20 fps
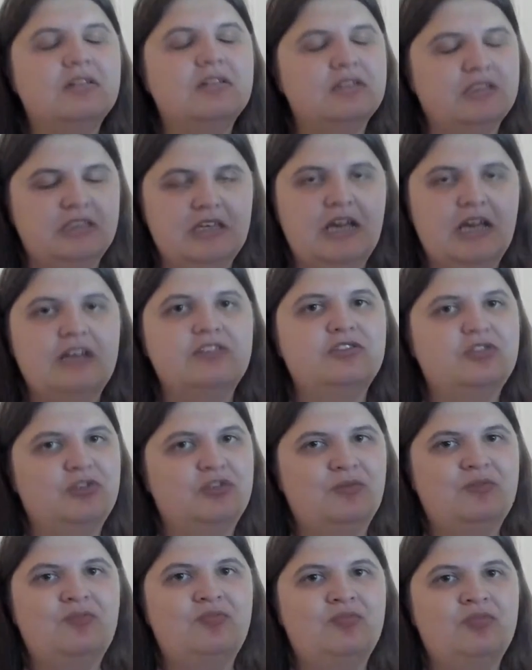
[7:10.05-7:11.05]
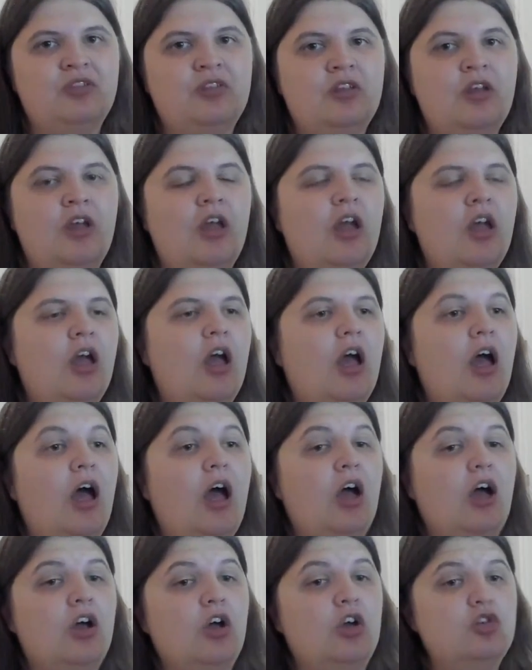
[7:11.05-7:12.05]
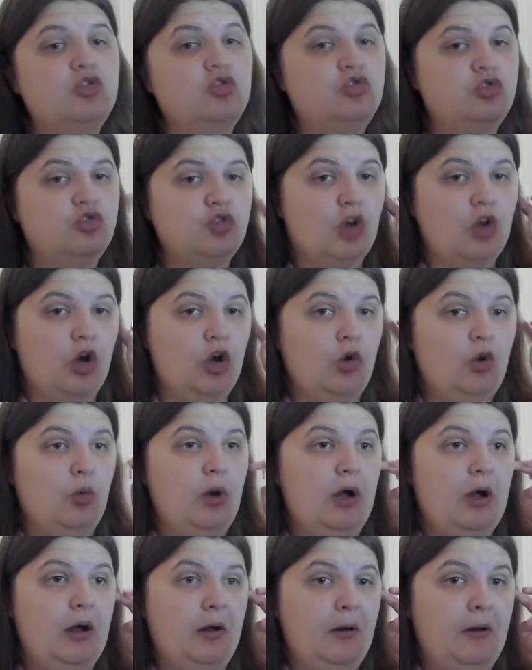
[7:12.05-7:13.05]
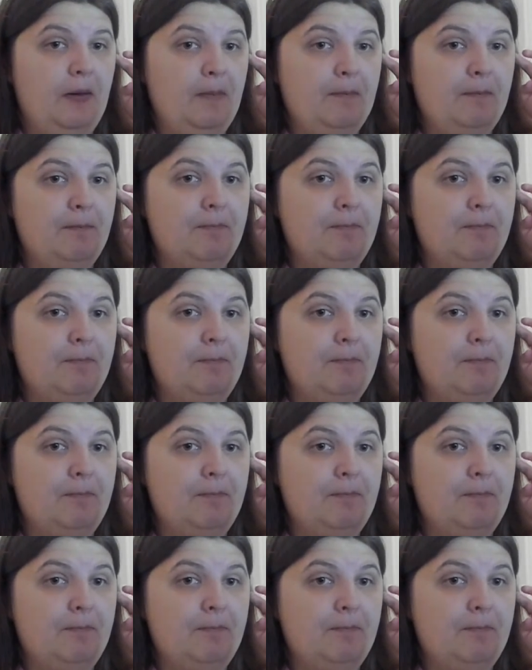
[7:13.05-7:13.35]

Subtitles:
Yes. So,